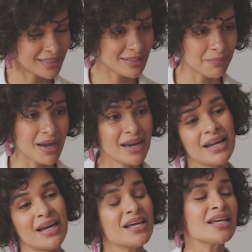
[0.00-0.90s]
but as
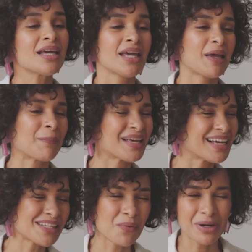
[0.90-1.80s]
long as you've got light
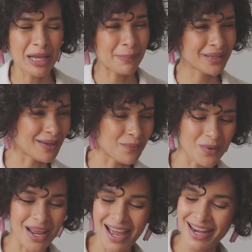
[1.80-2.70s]
on your
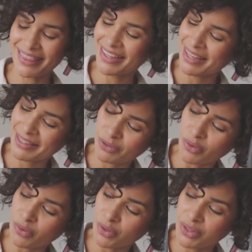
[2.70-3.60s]
face rather than
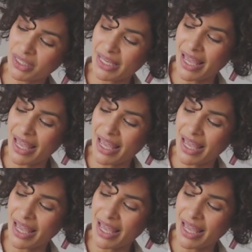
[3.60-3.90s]
behind